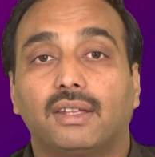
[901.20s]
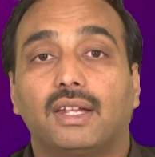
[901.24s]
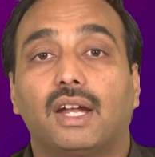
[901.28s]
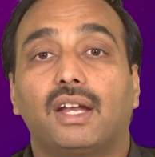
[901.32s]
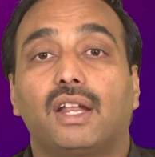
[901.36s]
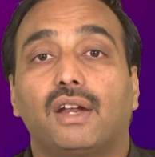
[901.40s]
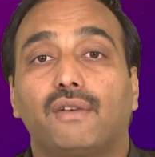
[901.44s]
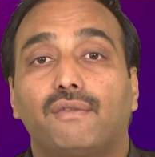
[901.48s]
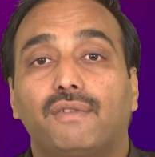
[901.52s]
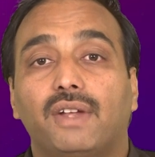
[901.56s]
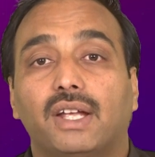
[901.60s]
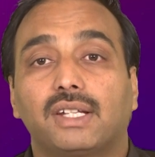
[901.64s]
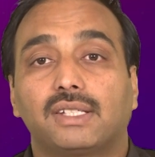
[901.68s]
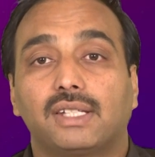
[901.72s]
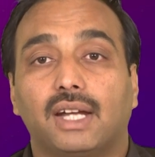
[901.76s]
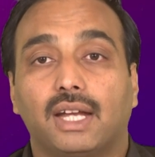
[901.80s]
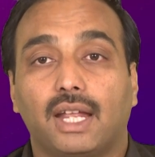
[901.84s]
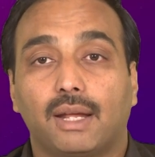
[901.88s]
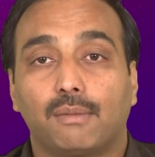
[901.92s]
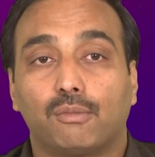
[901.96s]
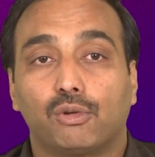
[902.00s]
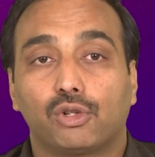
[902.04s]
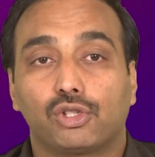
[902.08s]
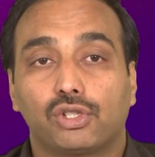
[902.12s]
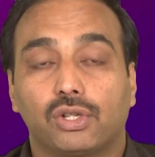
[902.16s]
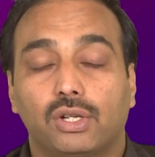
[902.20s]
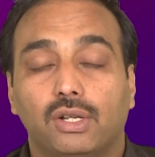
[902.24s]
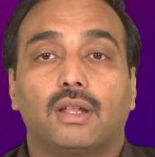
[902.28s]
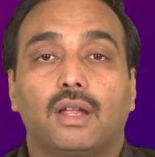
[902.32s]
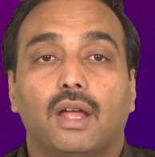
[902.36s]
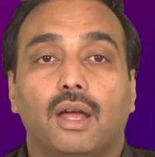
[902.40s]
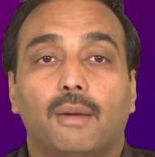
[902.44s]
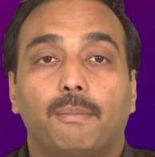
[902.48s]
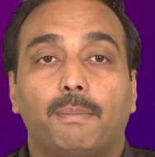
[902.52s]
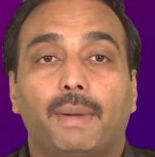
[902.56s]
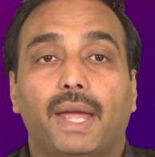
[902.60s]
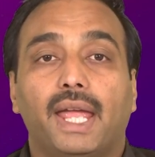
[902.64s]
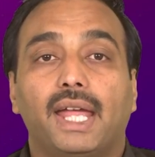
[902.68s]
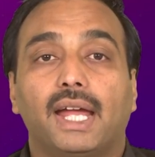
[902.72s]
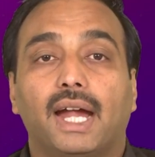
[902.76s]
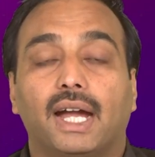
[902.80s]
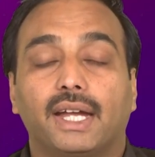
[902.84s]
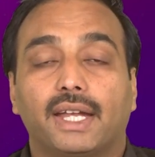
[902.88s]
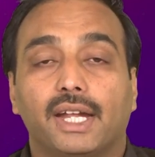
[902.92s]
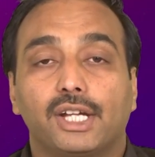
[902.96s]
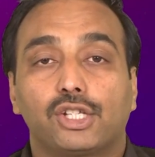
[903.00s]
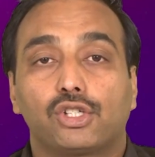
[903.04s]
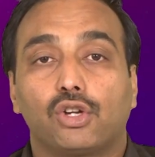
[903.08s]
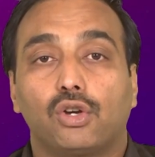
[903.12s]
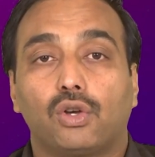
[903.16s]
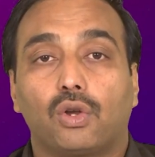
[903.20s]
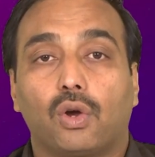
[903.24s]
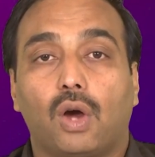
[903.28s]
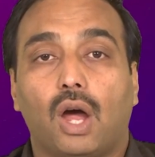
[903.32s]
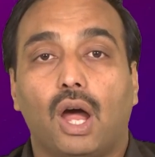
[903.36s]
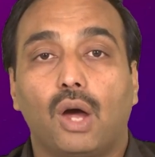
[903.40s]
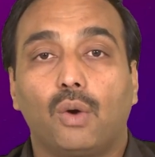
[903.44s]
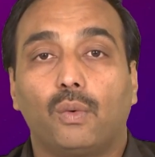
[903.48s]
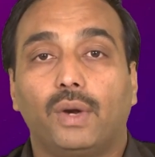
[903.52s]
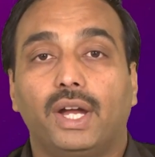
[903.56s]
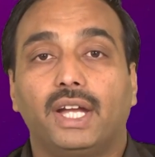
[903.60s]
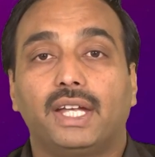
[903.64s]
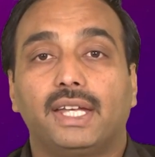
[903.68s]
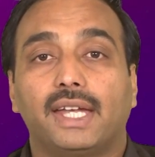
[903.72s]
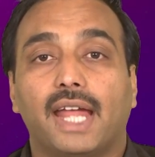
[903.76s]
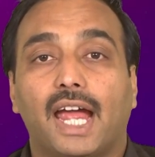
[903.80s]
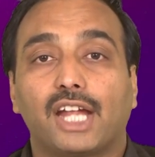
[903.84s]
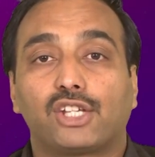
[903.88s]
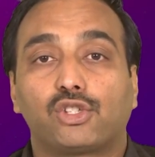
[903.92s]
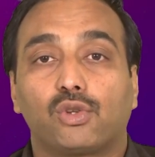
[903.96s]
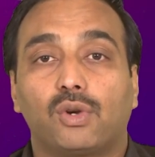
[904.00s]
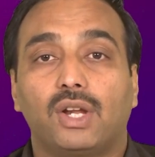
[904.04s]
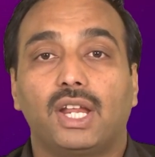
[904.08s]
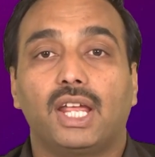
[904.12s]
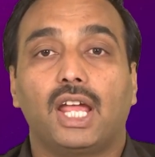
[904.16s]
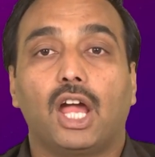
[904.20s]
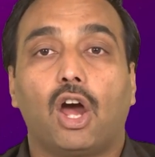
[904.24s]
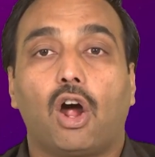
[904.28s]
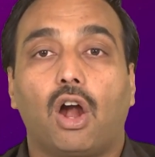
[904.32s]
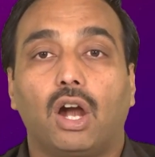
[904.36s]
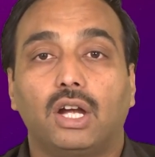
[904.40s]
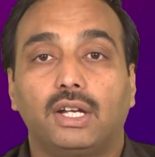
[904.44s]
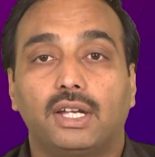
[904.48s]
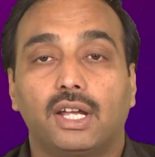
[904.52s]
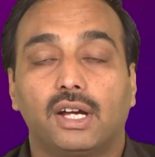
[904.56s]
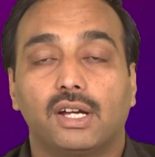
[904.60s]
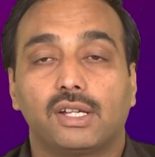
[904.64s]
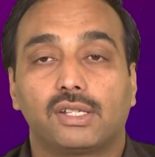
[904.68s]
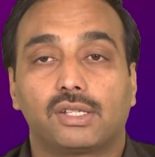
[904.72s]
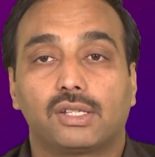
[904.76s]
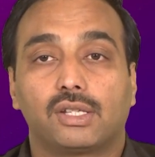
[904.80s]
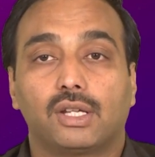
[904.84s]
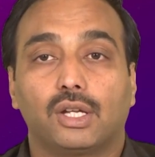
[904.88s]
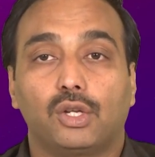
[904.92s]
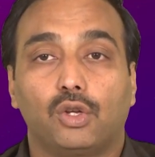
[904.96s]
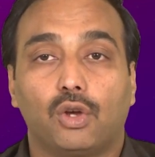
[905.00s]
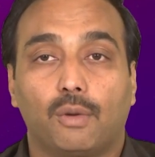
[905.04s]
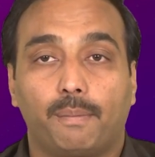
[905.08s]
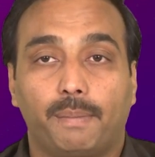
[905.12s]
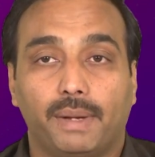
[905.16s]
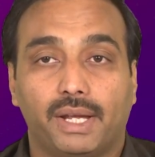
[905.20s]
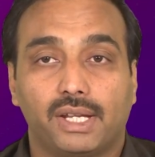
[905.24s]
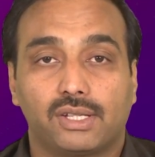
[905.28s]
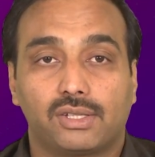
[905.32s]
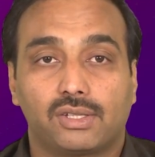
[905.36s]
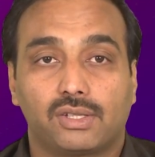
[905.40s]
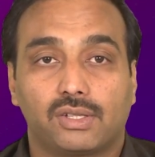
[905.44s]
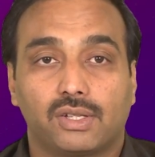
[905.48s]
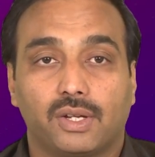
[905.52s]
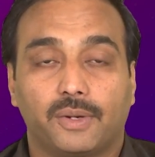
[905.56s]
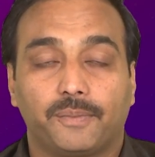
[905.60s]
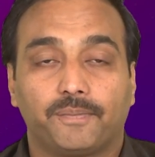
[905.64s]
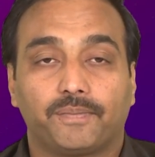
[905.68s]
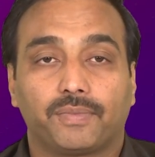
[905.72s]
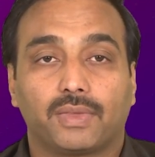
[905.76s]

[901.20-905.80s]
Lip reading: that reflects that emotion, paying attention to how it naturally alters your pace.